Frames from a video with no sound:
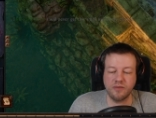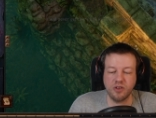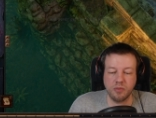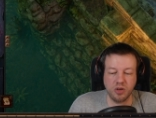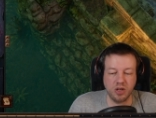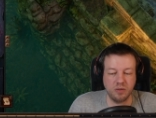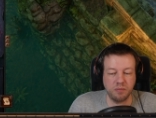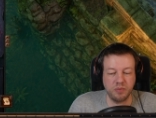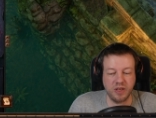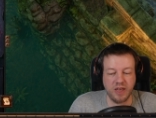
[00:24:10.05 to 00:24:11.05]
So I'm going to
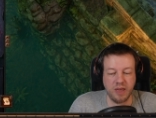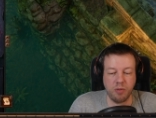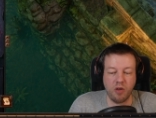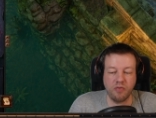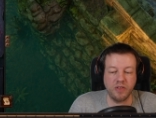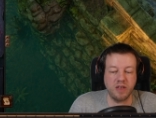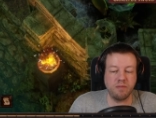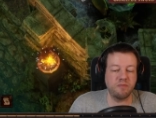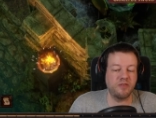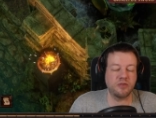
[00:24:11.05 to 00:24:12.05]
keep on the
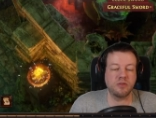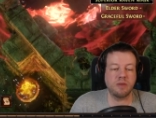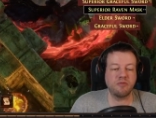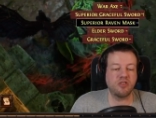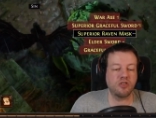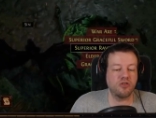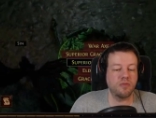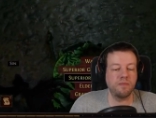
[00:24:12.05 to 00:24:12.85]
physical damage reduction.